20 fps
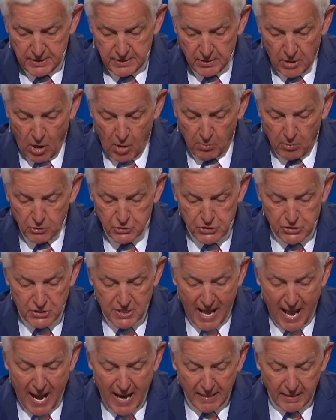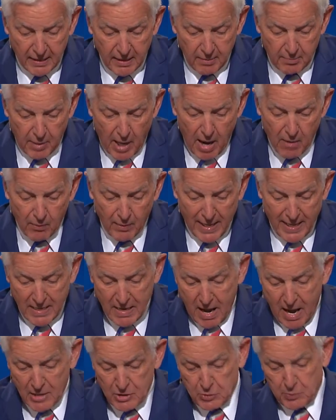almost died in a Bahrain
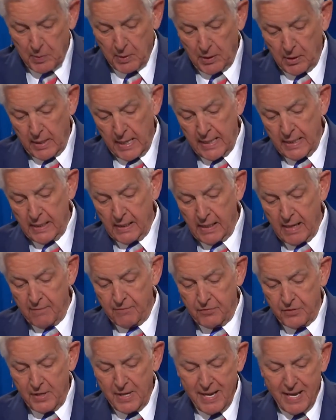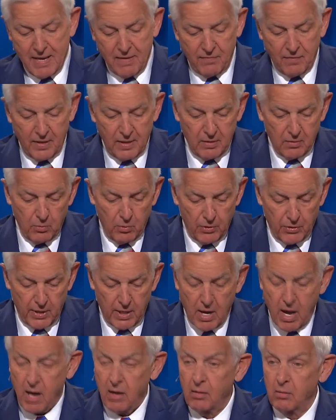hospital, and he left the Navy with an
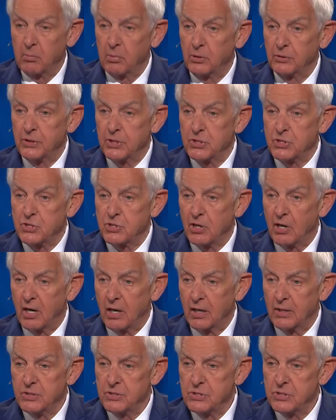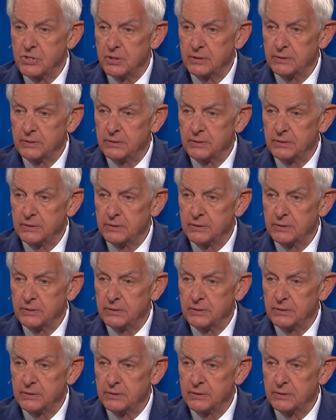honorable discharge.